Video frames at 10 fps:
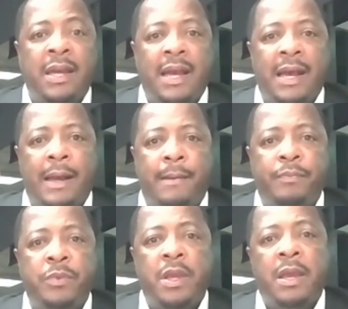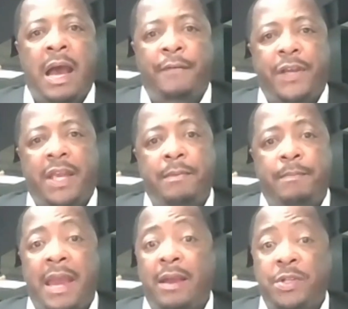Um, African
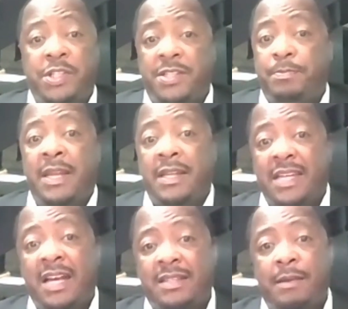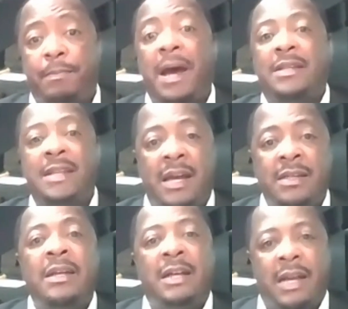Bank, which has been a trusted partner
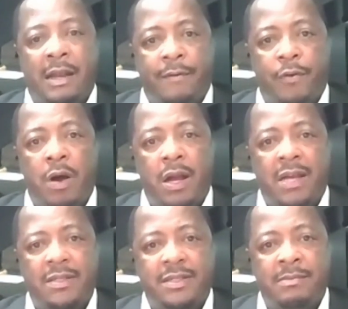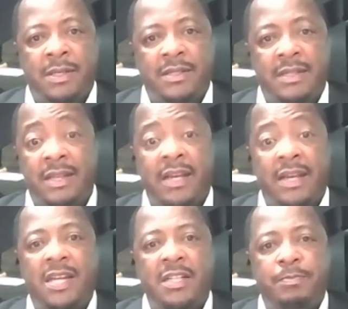uh, for our customers in the
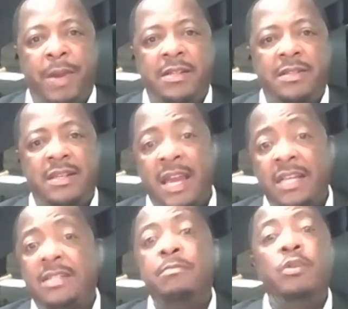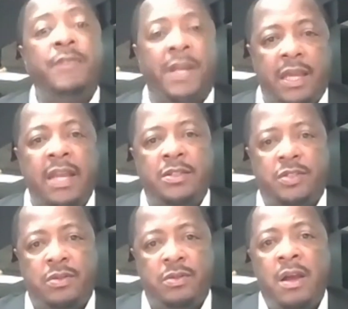retail space is moving
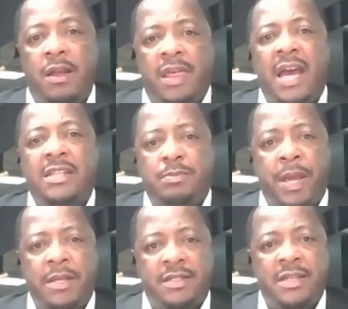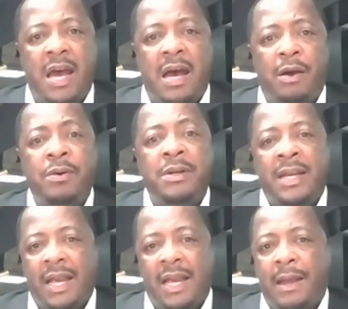into that space now
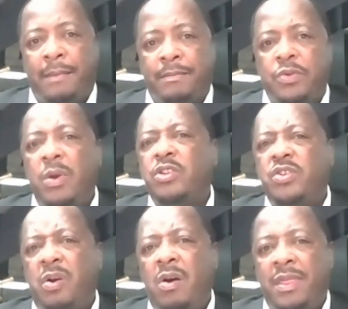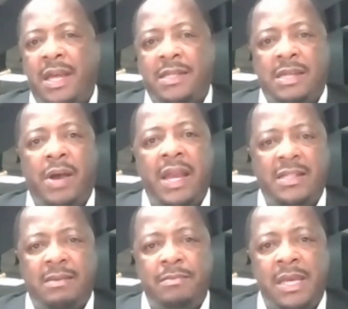um, to ensure that our
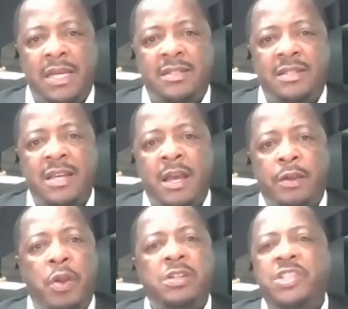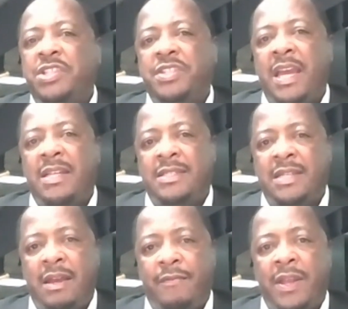SMEs not just get
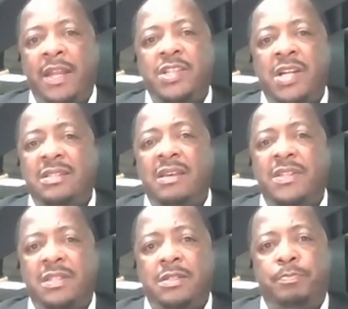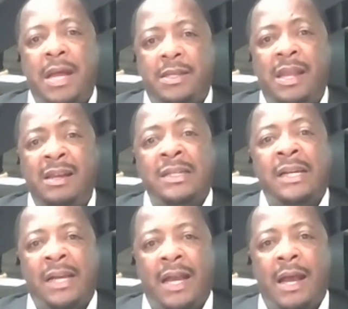a uh, financial services partner
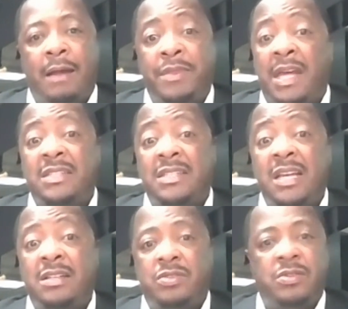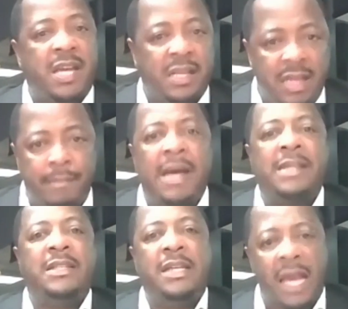um, that seeks to take their
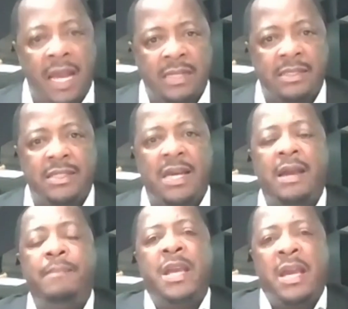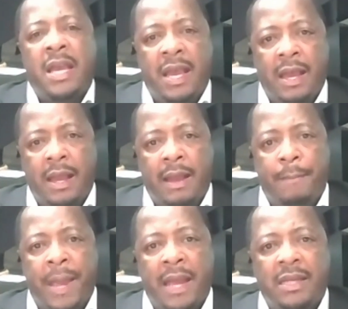money and uh,
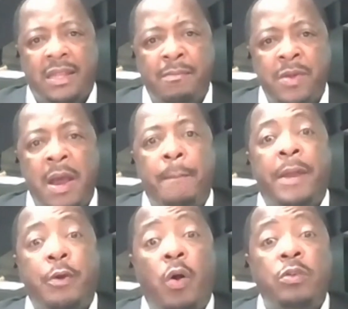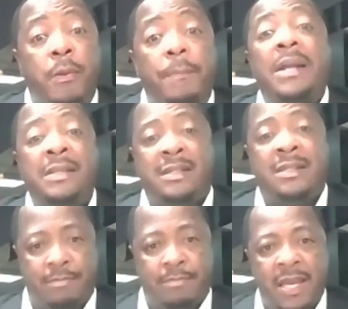bank them, but also partners
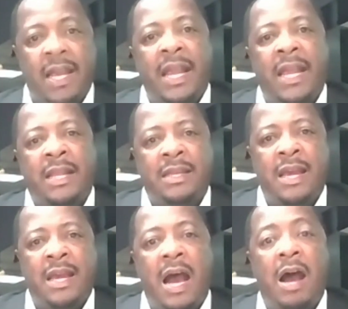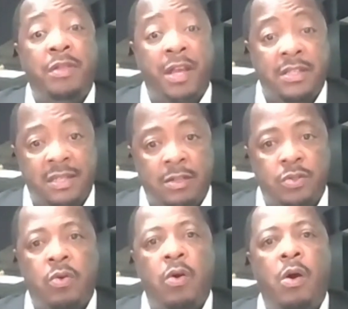them in uh, how they seek to
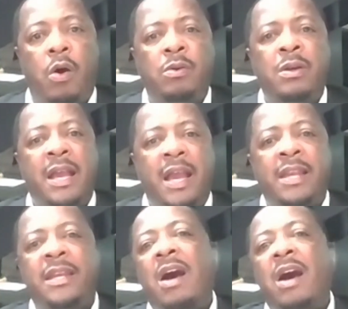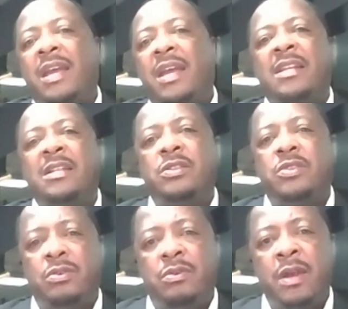grow and in how they get
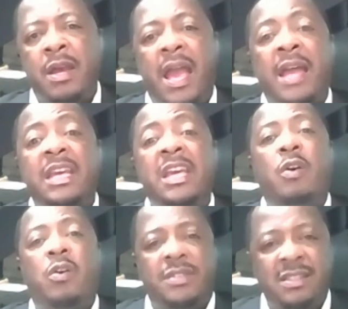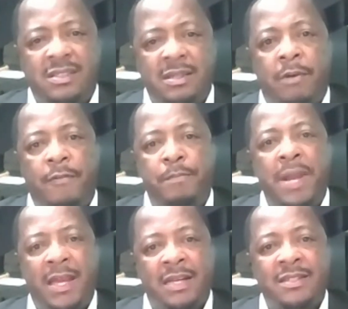into an ecosystem of
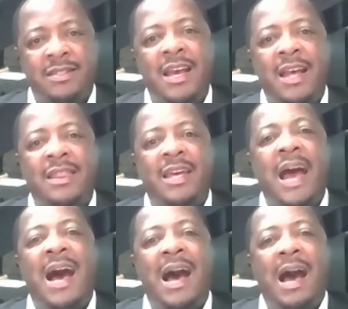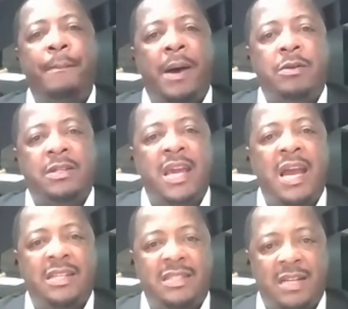players that are about their
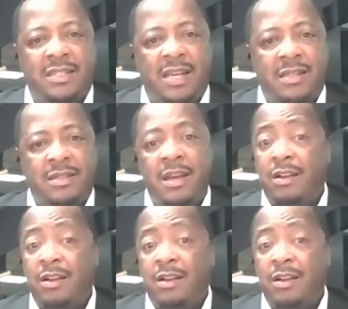success.